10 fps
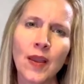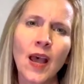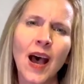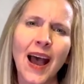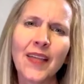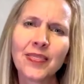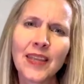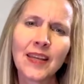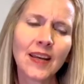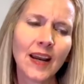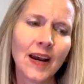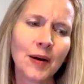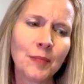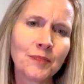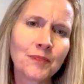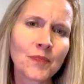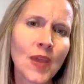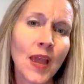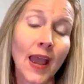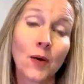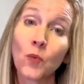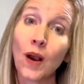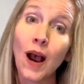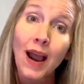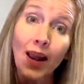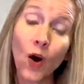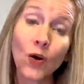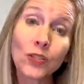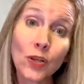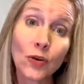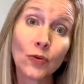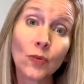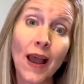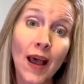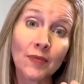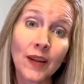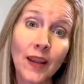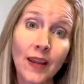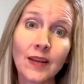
I think I also advocate